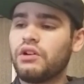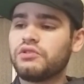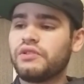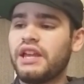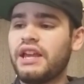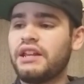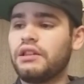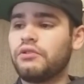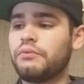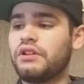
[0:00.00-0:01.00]
also had a
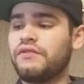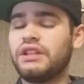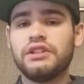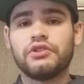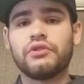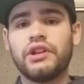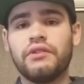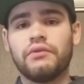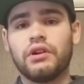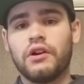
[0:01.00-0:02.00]
little bit of an
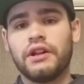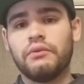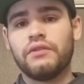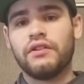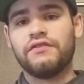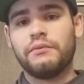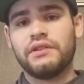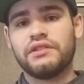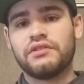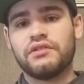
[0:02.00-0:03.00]
injury regarding one of our filming
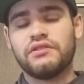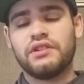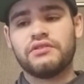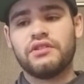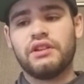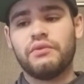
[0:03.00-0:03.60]
sessions yesterday,